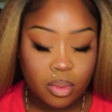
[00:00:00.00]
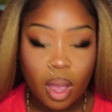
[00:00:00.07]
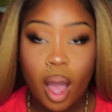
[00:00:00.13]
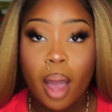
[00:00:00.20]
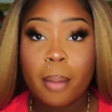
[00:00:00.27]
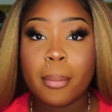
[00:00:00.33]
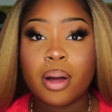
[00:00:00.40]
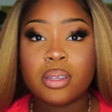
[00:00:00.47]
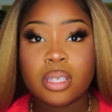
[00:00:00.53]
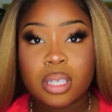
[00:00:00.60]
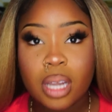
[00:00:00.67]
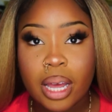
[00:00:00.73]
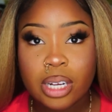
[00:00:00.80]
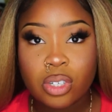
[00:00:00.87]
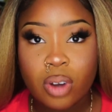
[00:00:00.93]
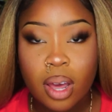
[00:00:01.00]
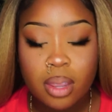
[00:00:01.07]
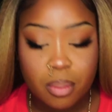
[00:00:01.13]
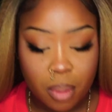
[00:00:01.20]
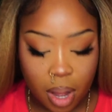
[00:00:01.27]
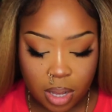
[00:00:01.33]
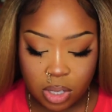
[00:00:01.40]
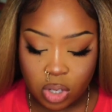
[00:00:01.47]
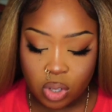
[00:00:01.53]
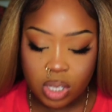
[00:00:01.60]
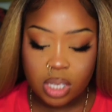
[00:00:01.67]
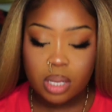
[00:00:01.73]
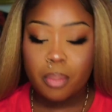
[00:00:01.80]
I'm about to like try them on. So this is the